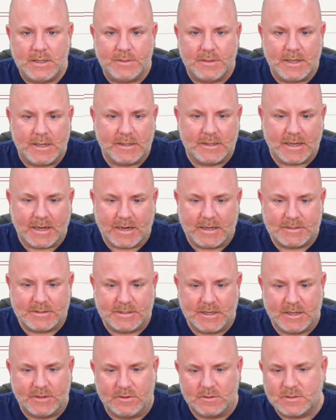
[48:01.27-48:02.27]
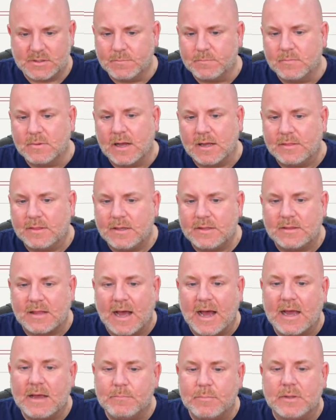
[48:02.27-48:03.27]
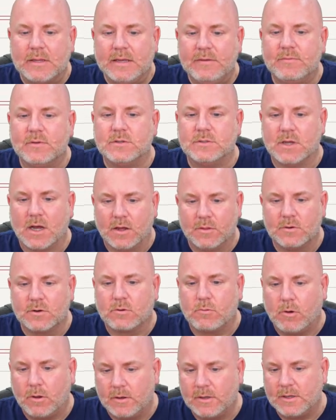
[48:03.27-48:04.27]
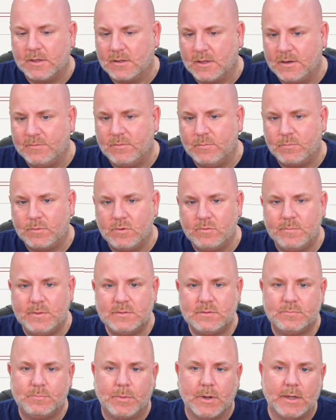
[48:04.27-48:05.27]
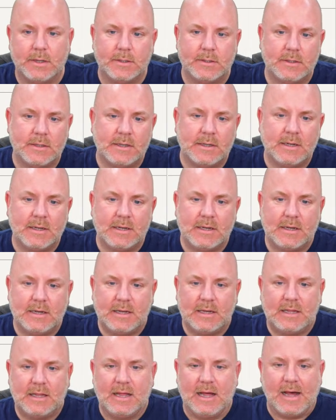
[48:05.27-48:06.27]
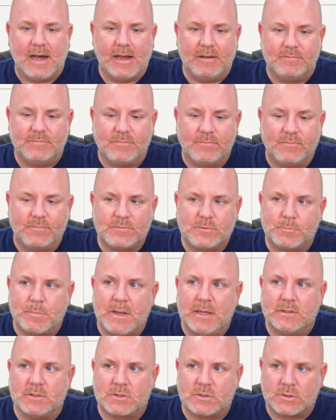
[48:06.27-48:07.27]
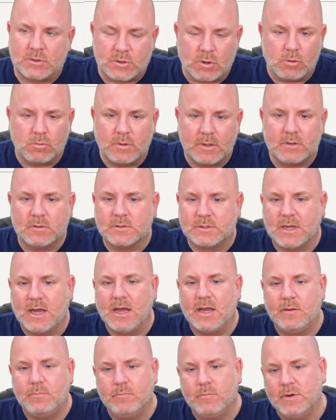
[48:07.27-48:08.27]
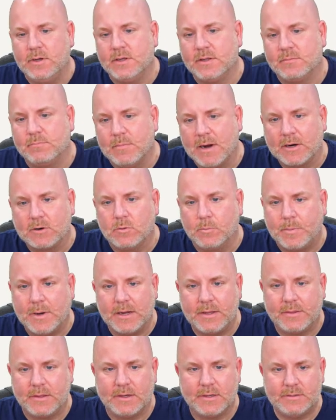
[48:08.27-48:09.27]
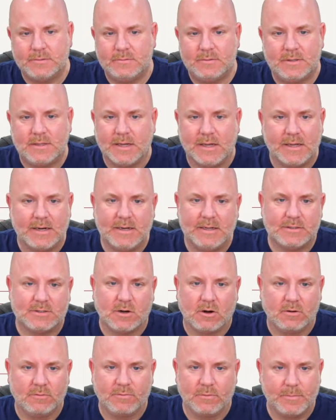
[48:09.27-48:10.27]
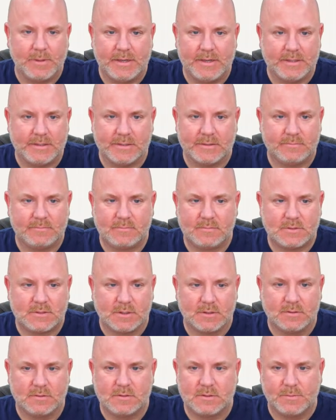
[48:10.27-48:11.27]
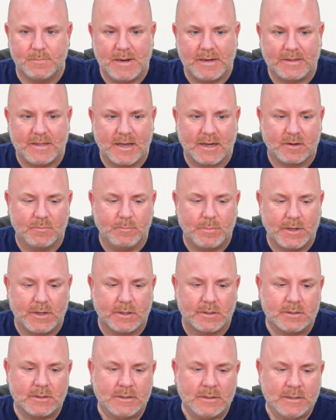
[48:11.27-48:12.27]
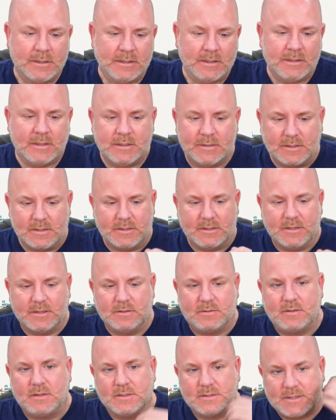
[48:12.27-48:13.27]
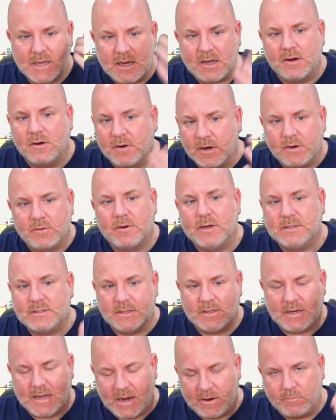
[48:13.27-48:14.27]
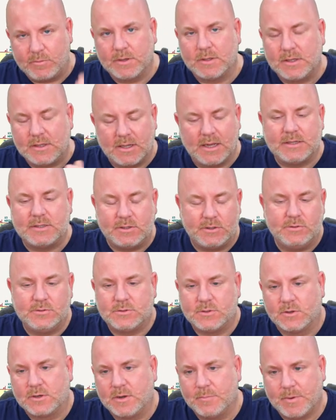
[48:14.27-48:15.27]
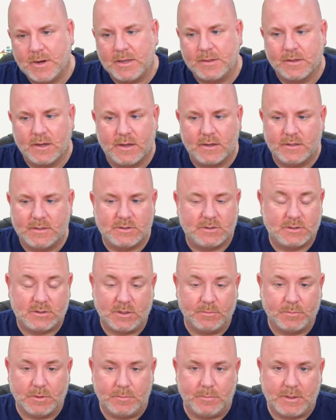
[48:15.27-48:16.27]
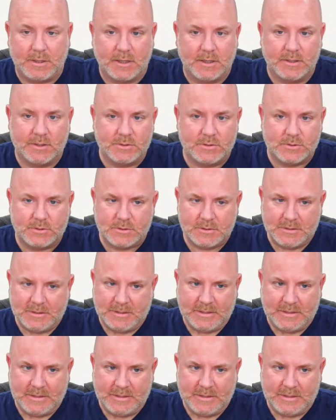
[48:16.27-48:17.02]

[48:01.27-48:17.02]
then, like I said, there's I believe there's other quality of life improvements, but I've spent so little time with MicroPython that it's hard for me to make that compare. The secondary reason I really like to use CircuitPython is simply because